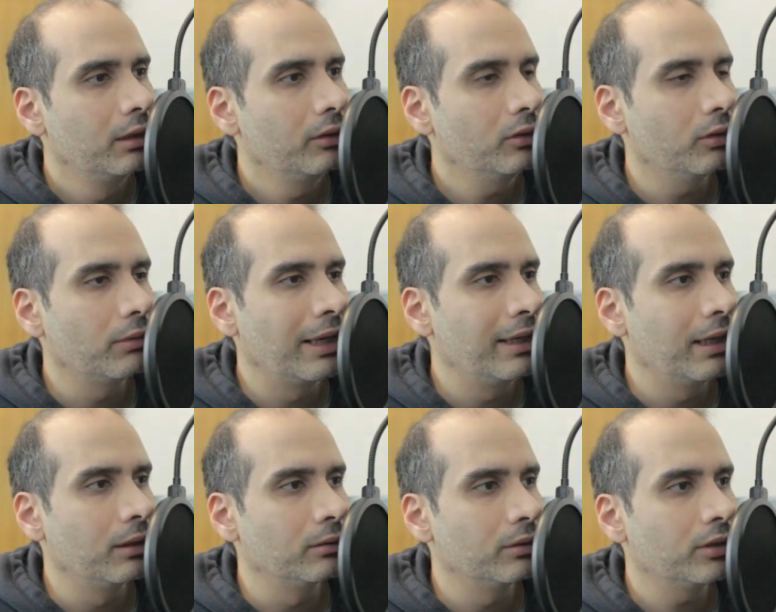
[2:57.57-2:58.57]
So right
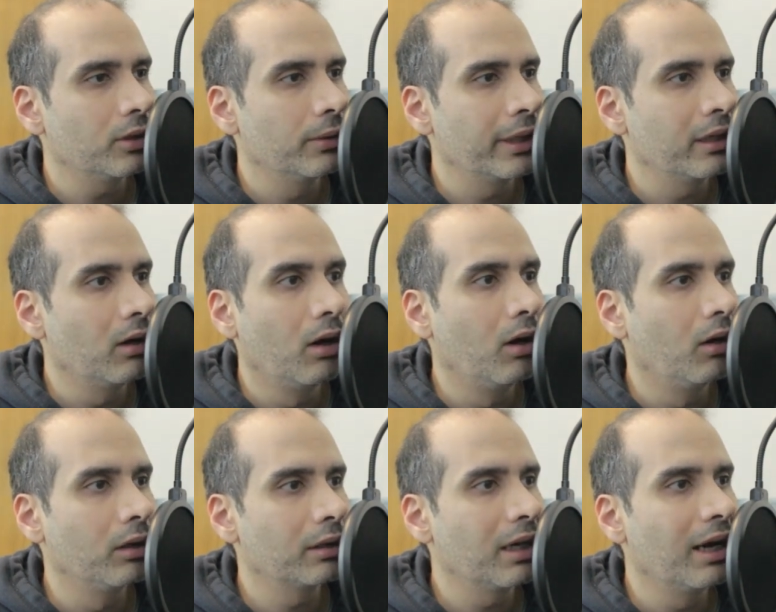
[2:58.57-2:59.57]
now it's showing
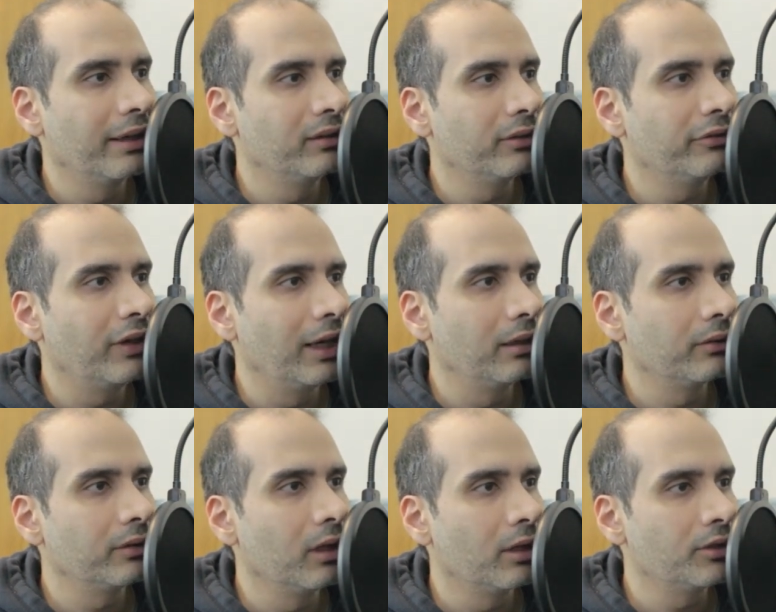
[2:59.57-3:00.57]
all kinds of
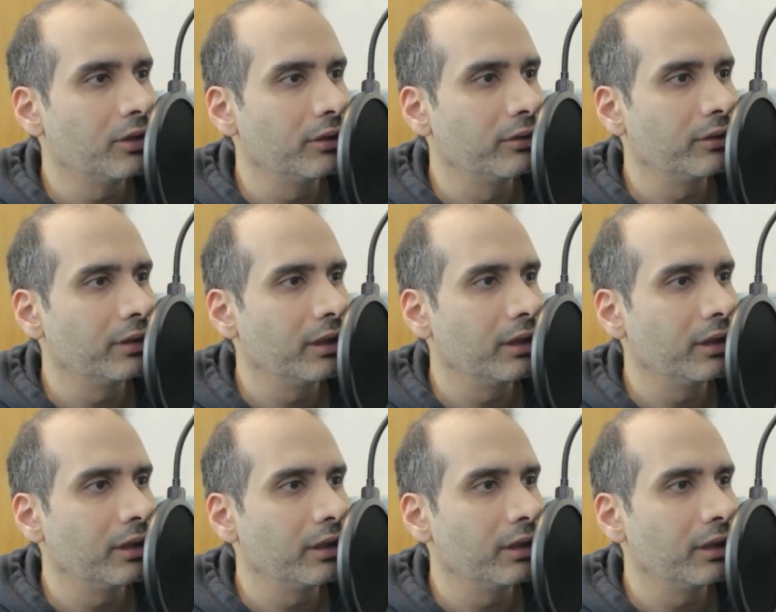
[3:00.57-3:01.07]
files, not just